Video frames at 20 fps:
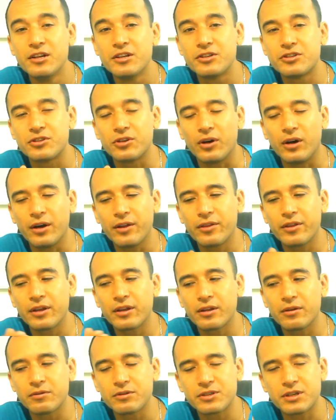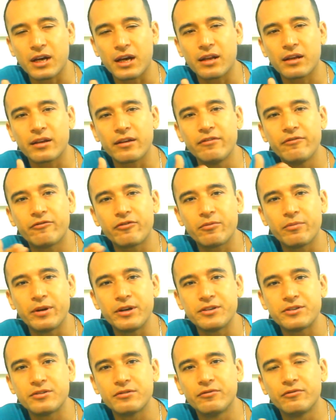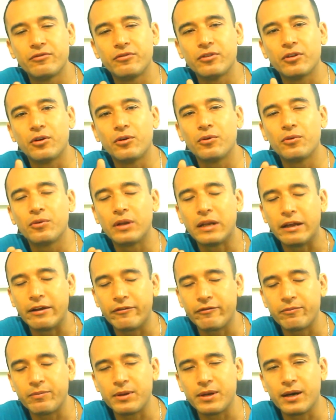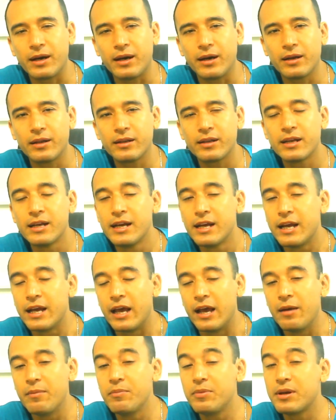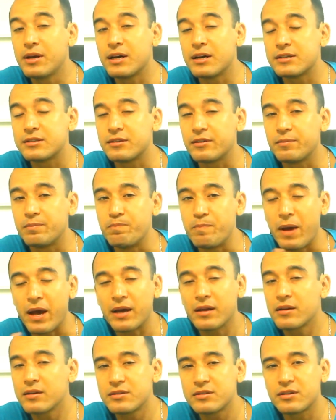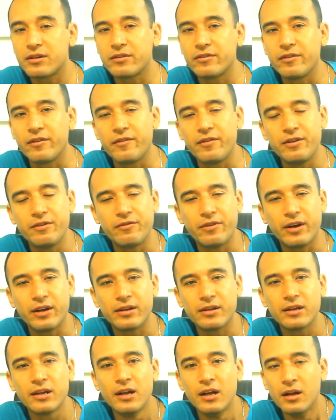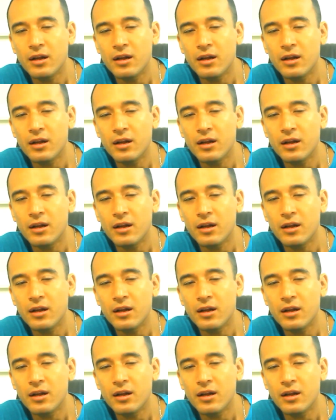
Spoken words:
So I think there was kind of information flow left behind, and because of the magnitude of the event,